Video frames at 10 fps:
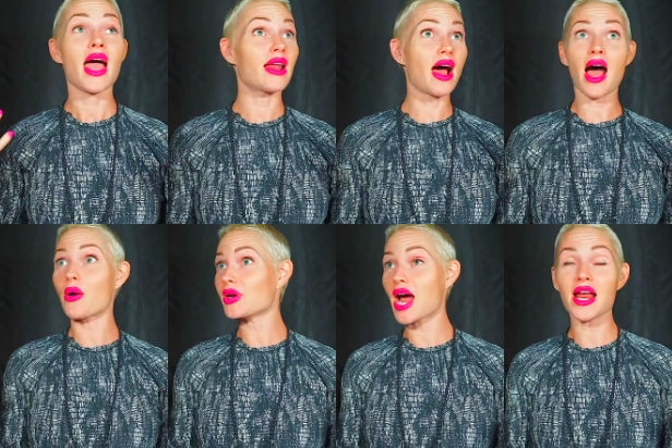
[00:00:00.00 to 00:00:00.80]
and
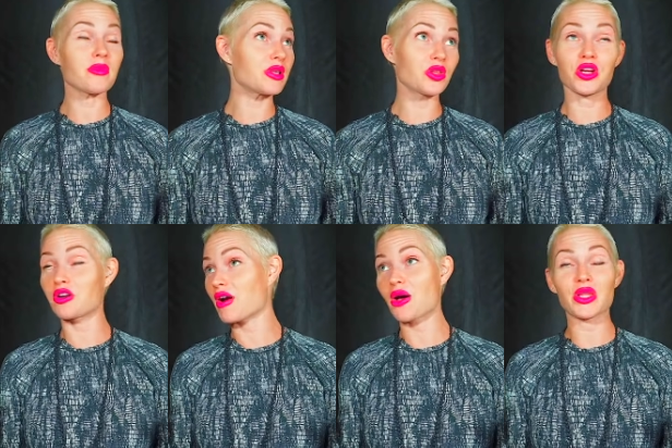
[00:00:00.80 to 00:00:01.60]
I would kind of be looking
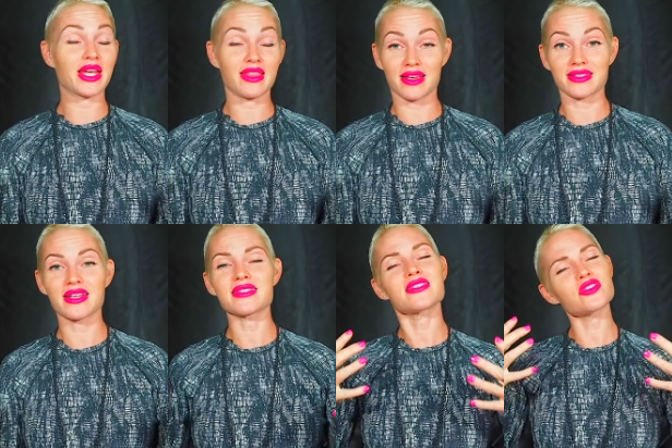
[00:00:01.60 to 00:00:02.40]
around like this,
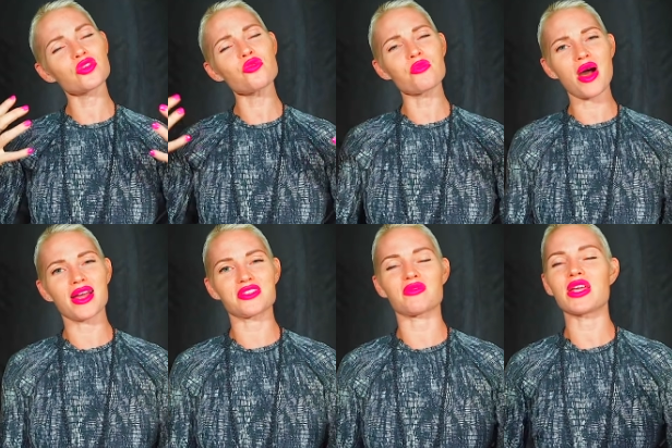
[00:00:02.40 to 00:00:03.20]
because it's too
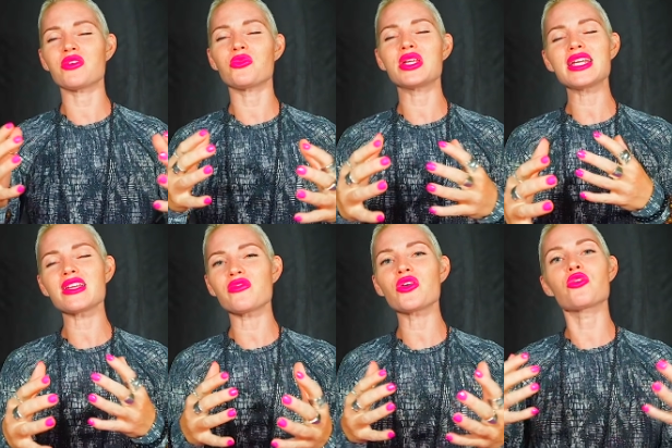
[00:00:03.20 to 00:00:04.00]
much, right? We need
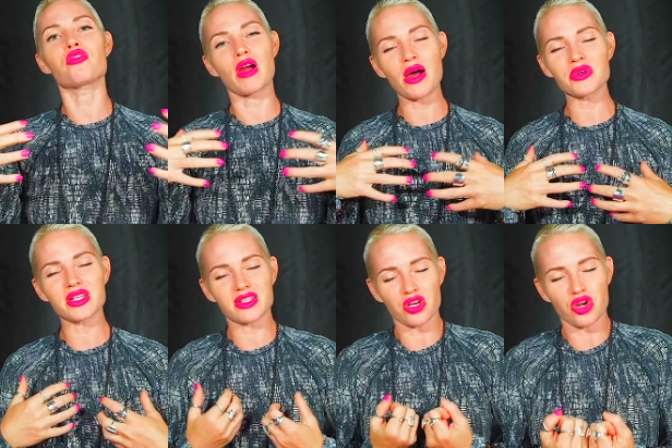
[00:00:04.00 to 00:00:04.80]
to feel
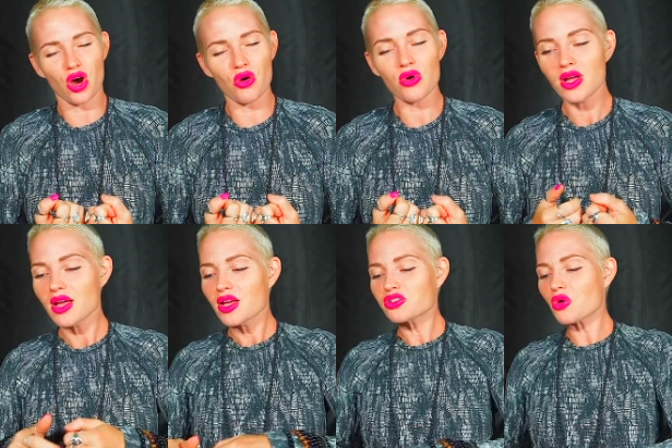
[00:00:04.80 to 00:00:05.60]
grounded to know.
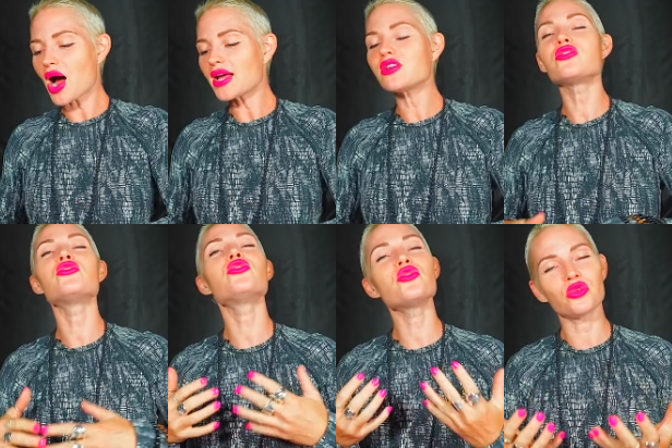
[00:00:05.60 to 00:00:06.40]
So I
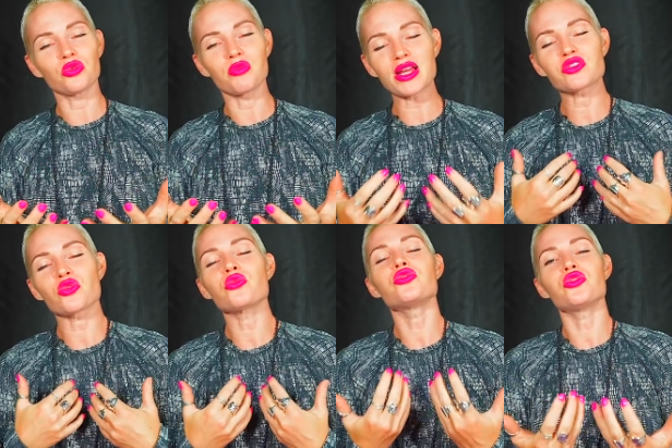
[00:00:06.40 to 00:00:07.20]
knew, my
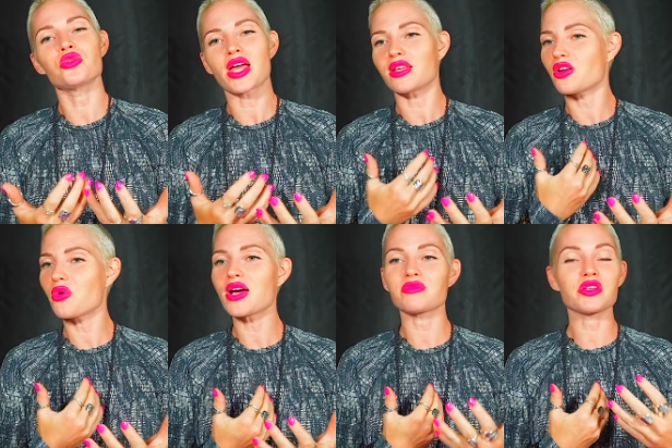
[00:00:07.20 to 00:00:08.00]
soul knew that, you know
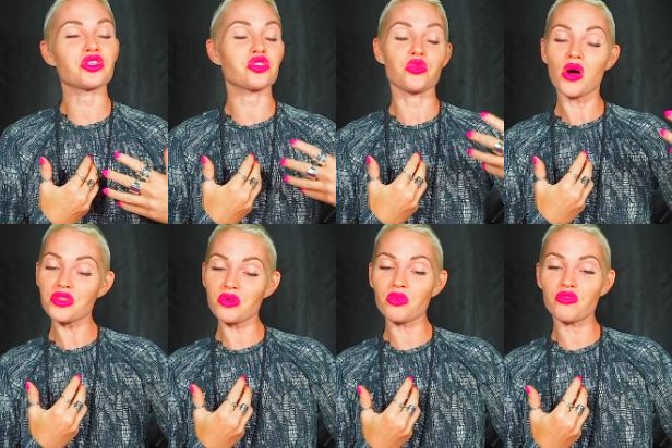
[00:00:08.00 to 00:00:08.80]
what, as much as you
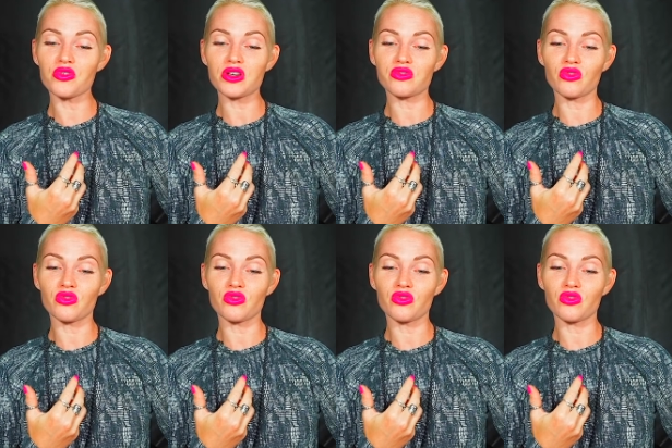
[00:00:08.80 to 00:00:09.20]
want the fresh